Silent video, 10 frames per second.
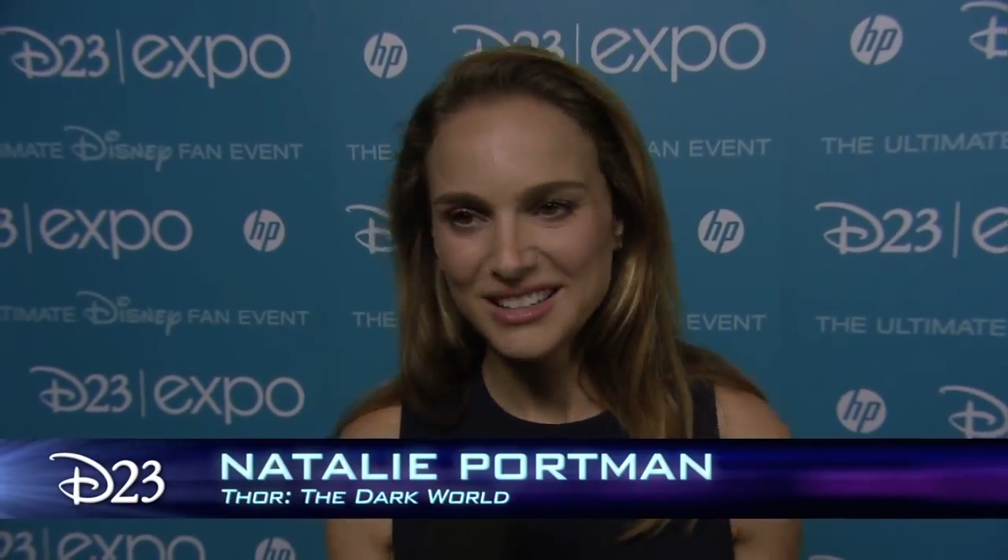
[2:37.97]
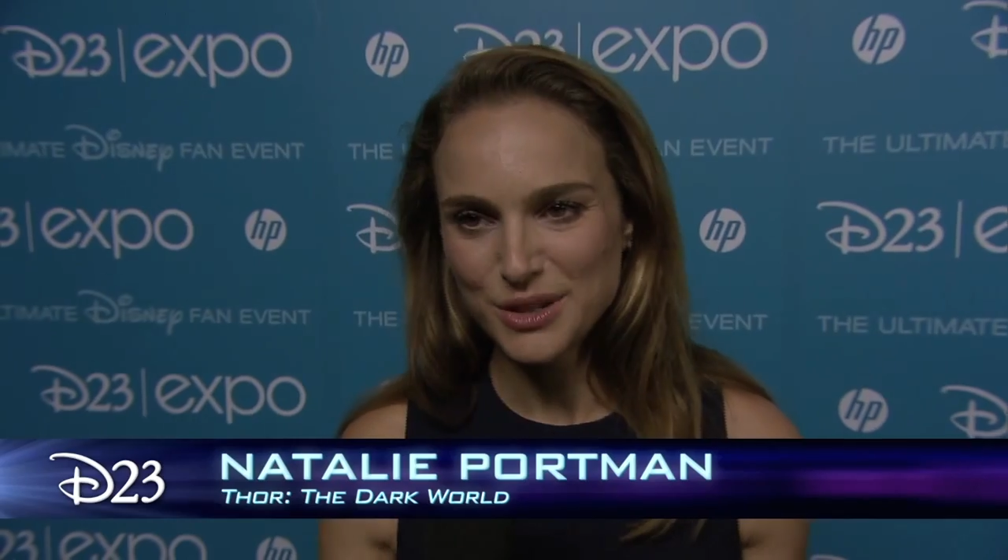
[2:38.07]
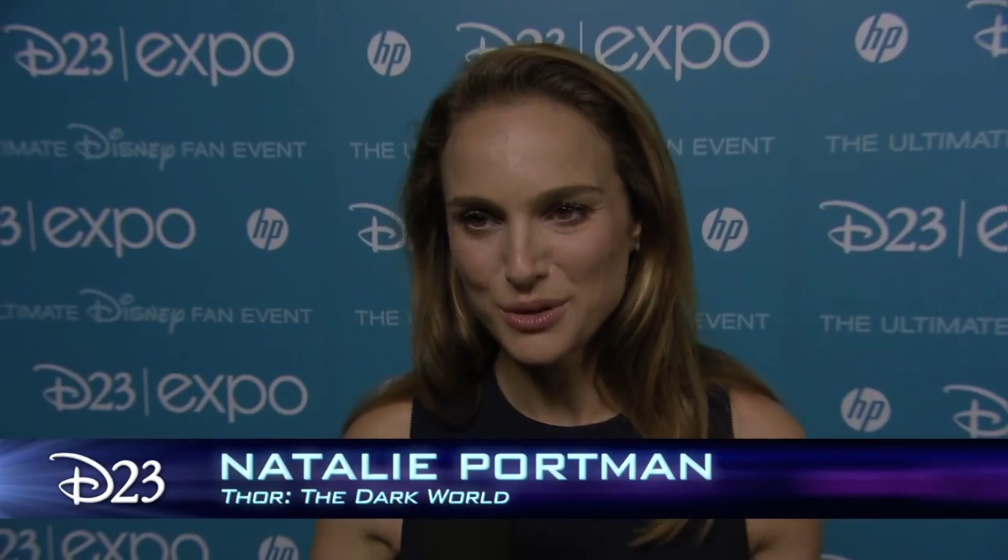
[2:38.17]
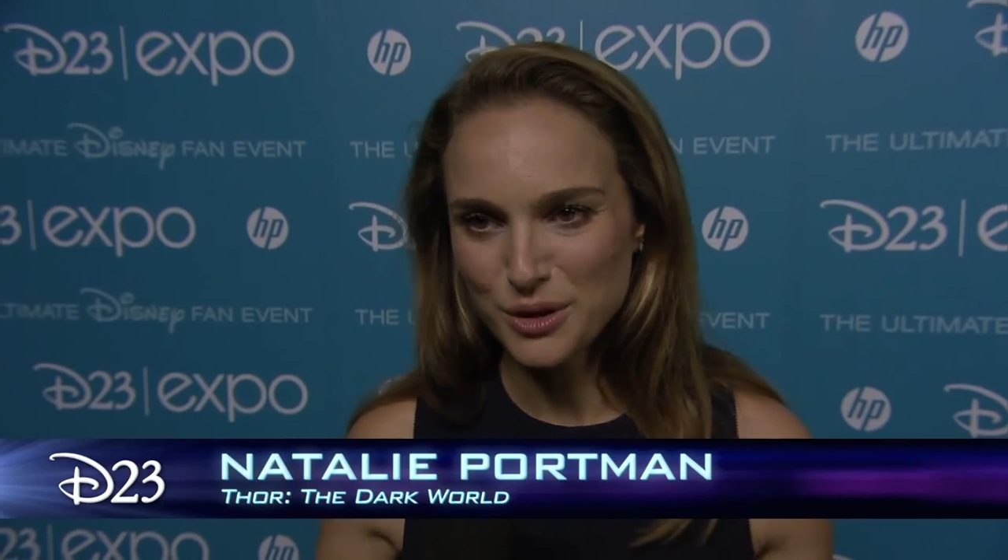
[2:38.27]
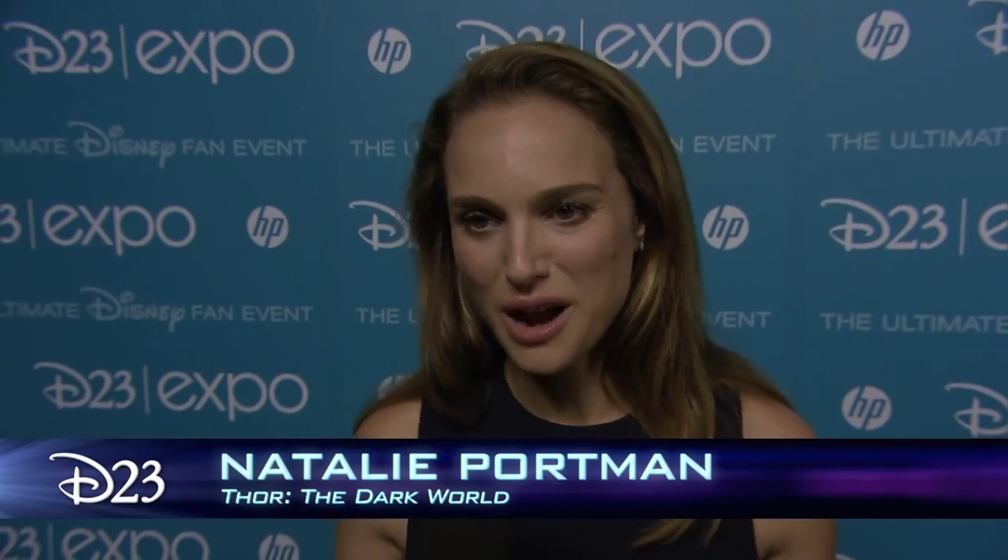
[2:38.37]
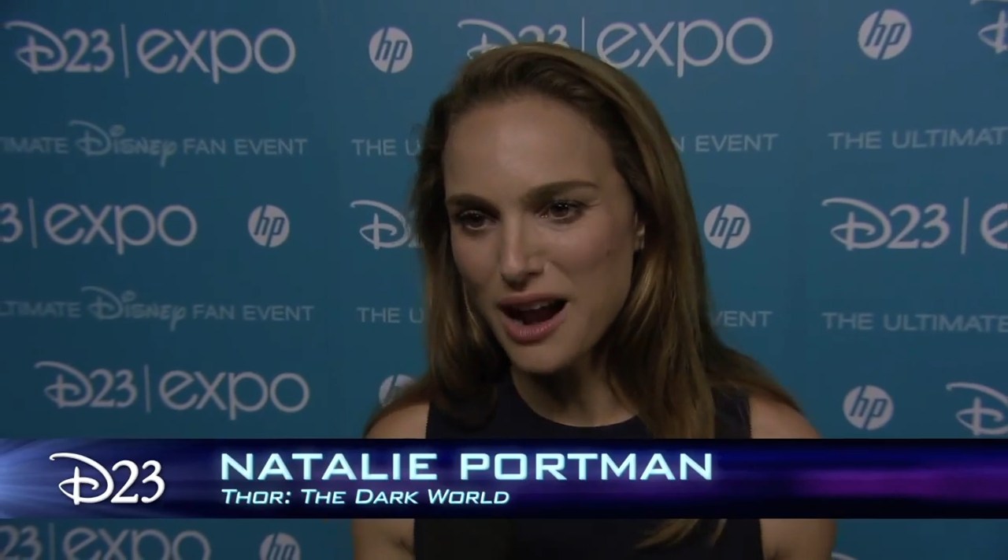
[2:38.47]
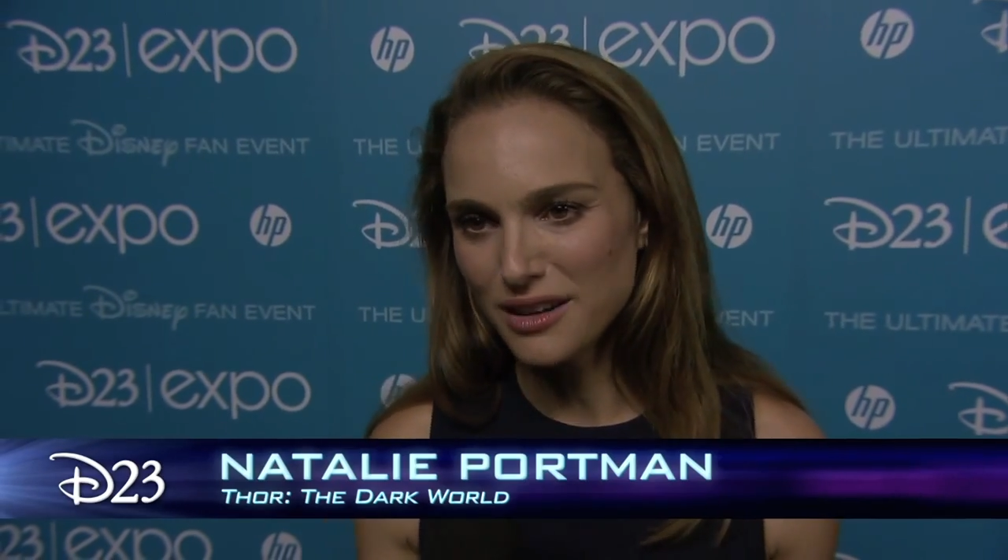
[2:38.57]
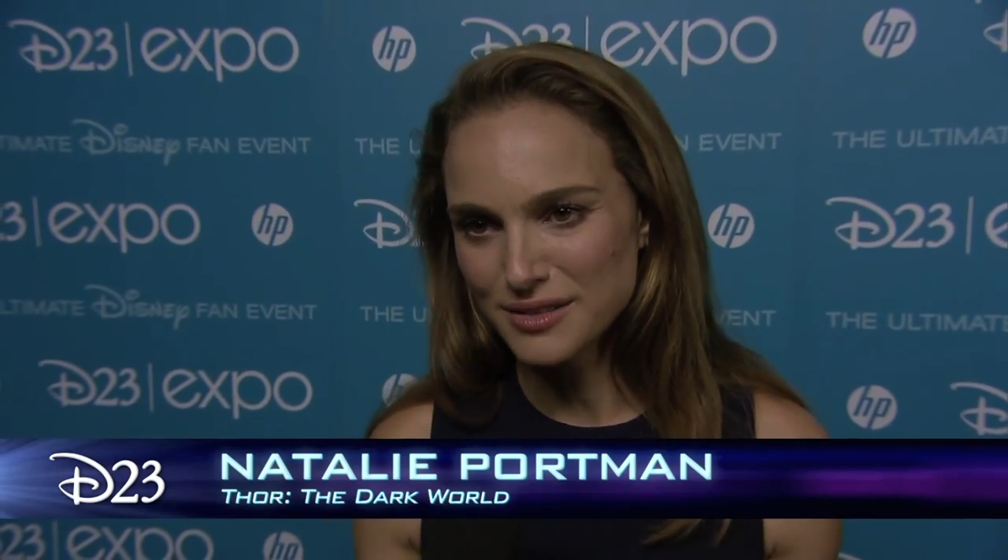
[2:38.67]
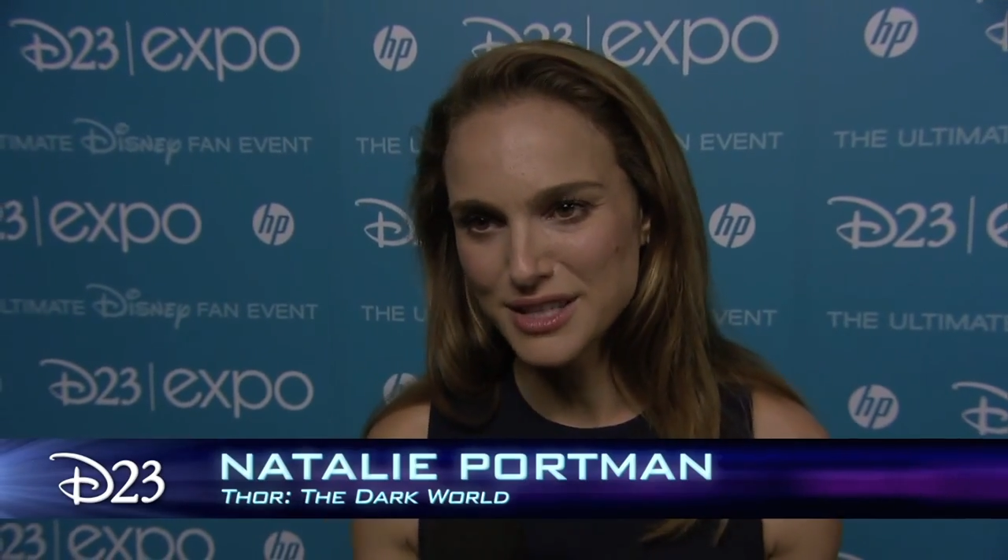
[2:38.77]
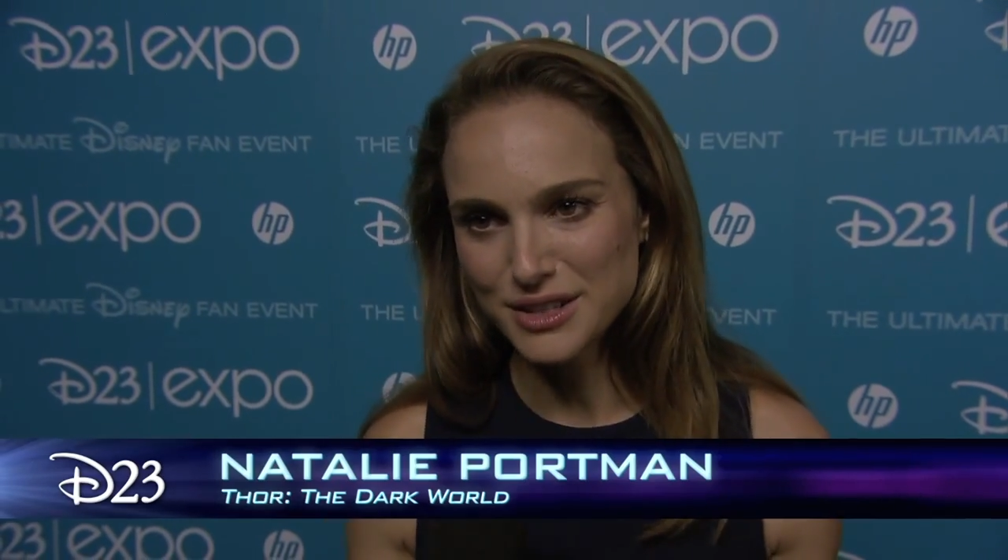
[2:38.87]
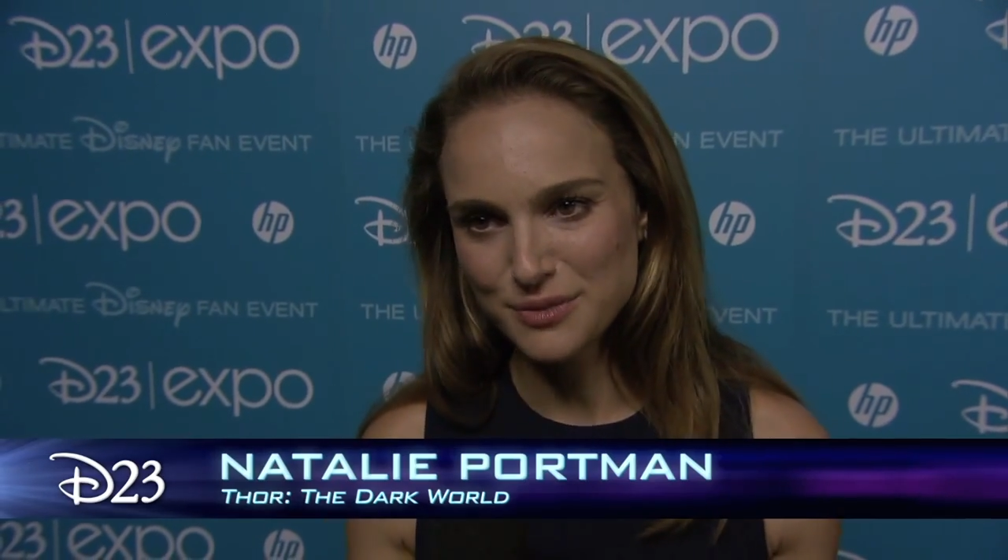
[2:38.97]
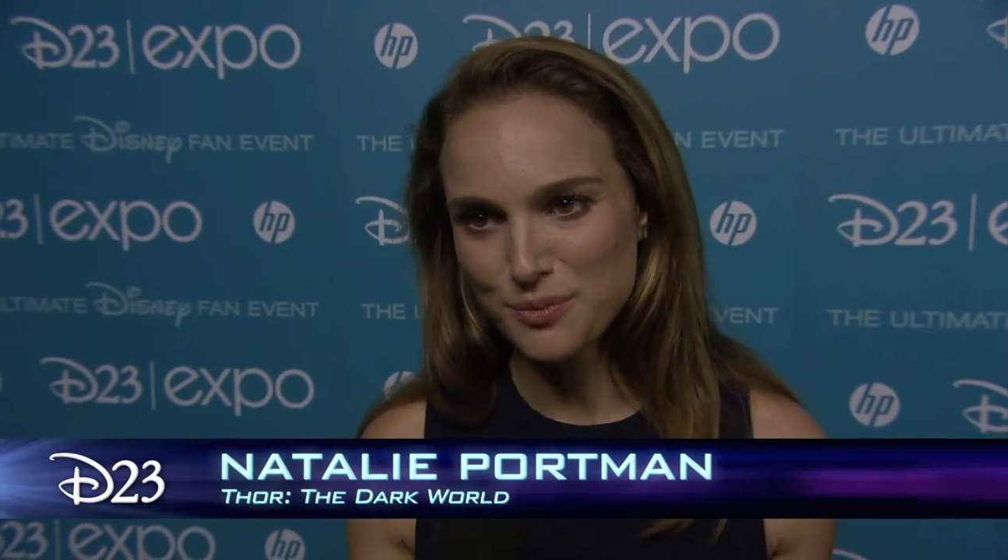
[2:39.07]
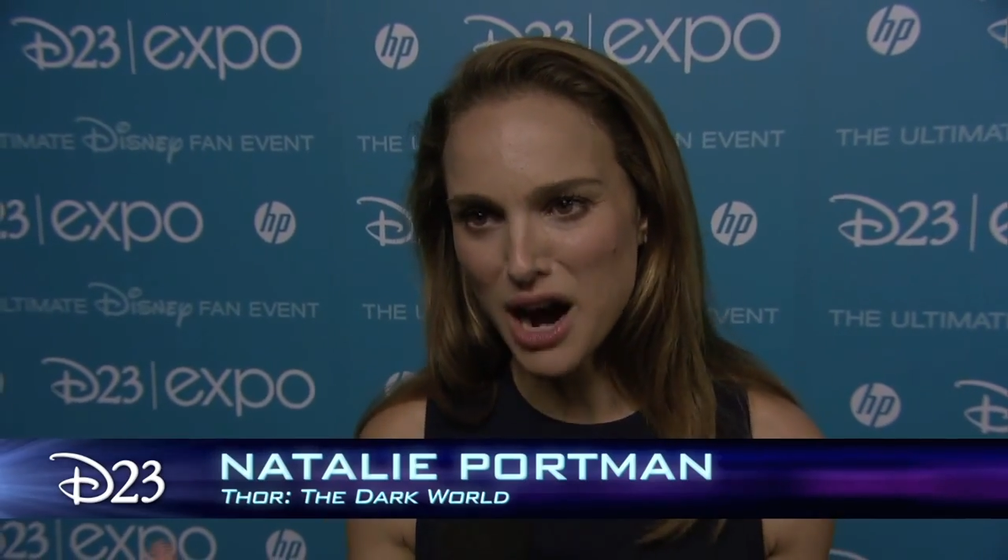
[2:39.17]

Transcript: to a crowd of such